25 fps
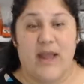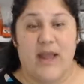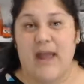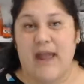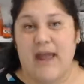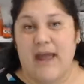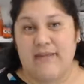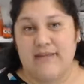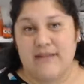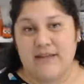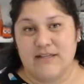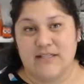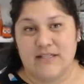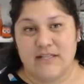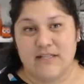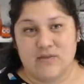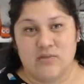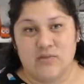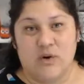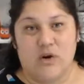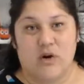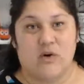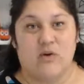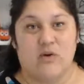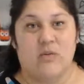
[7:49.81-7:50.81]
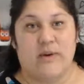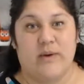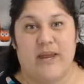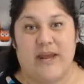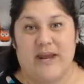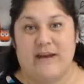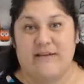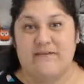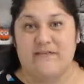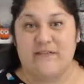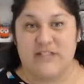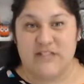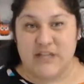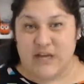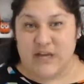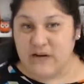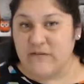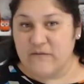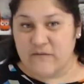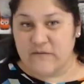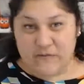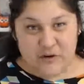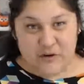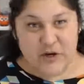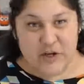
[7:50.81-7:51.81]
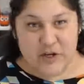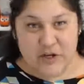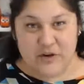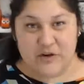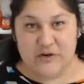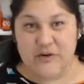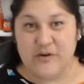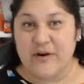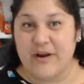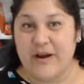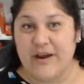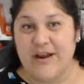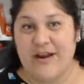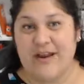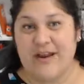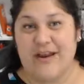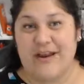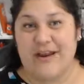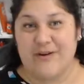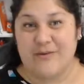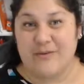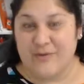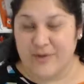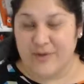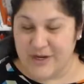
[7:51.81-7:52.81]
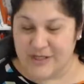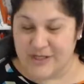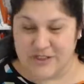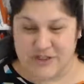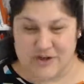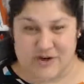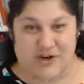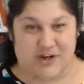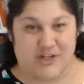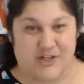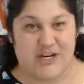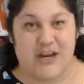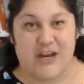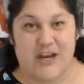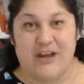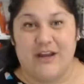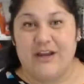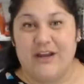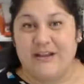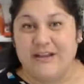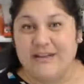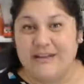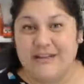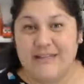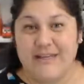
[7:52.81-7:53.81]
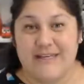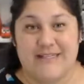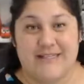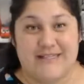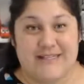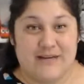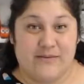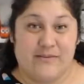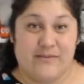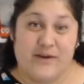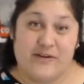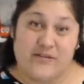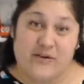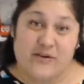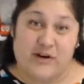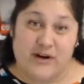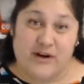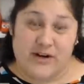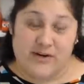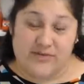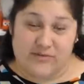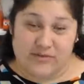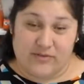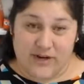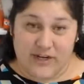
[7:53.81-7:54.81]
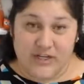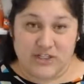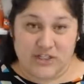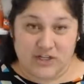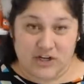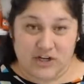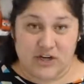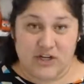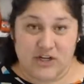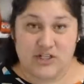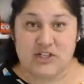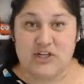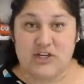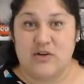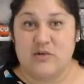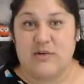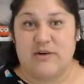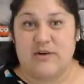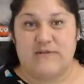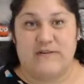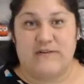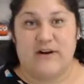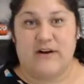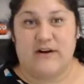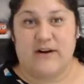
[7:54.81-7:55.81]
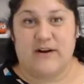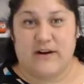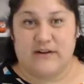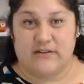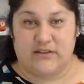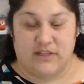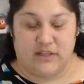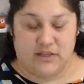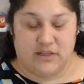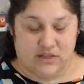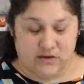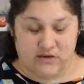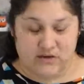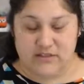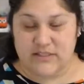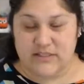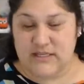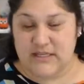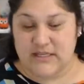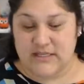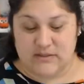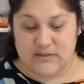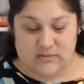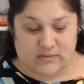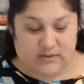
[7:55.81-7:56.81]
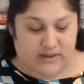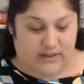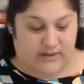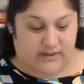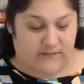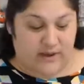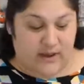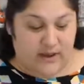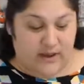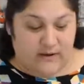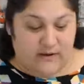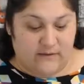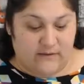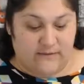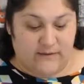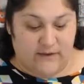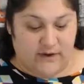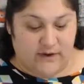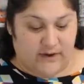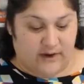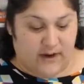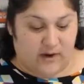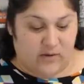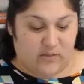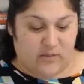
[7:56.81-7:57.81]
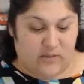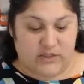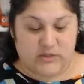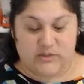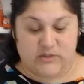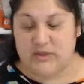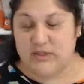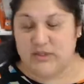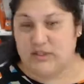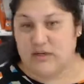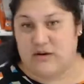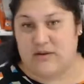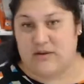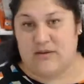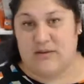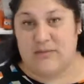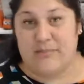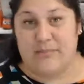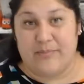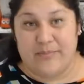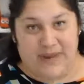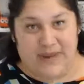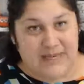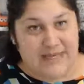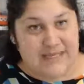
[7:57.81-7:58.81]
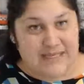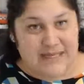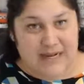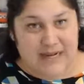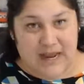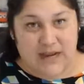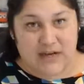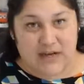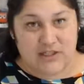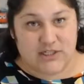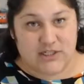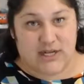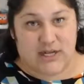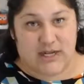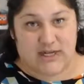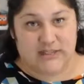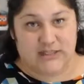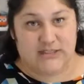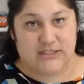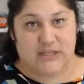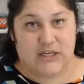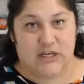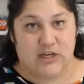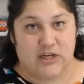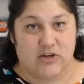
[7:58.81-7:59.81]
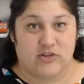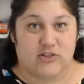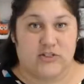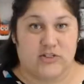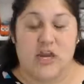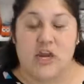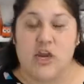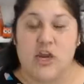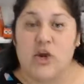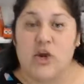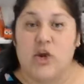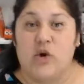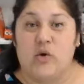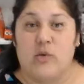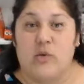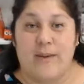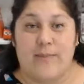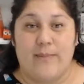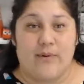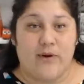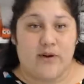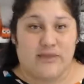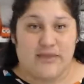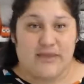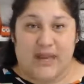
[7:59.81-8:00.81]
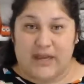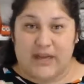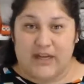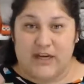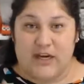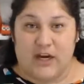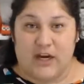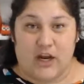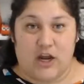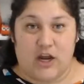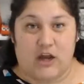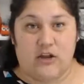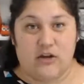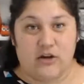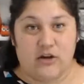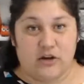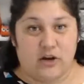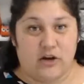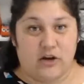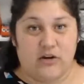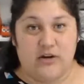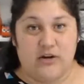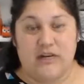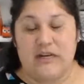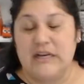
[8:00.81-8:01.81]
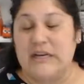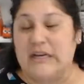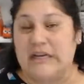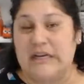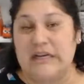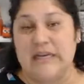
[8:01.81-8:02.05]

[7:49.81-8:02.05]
And this is where we have done for you research, lists that we have already researched. We figured out the uses, we figured out which ones are the best hashtags to use. We put that in a color-coded,